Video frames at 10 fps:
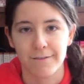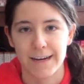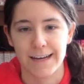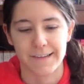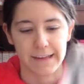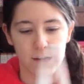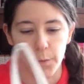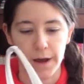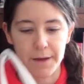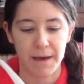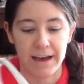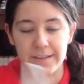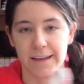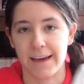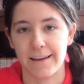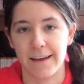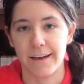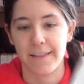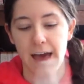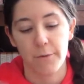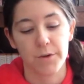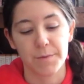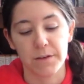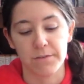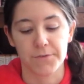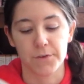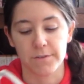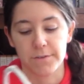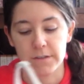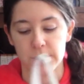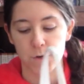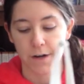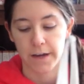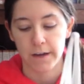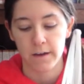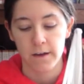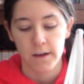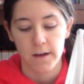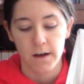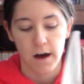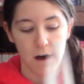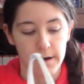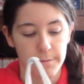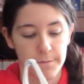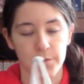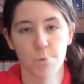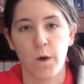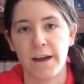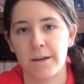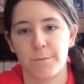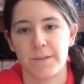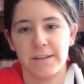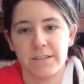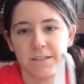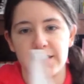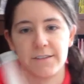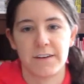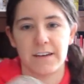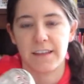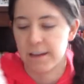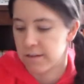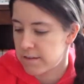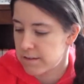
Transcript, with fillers: when I see a white basket and that would be useful for storing um, wipes and just different things.